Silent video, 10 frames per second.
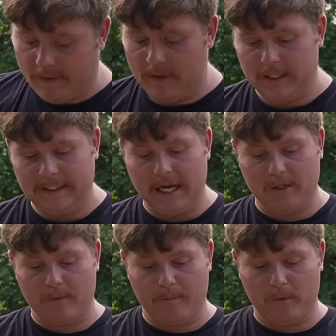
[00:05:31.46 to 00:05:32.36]
loving the
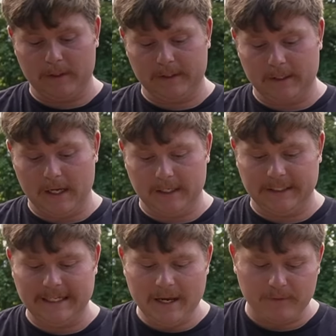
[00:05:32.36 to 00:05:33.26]
attachment points.
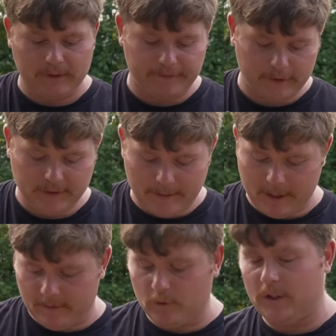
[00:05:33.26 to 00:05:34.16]
Today was the first time I ever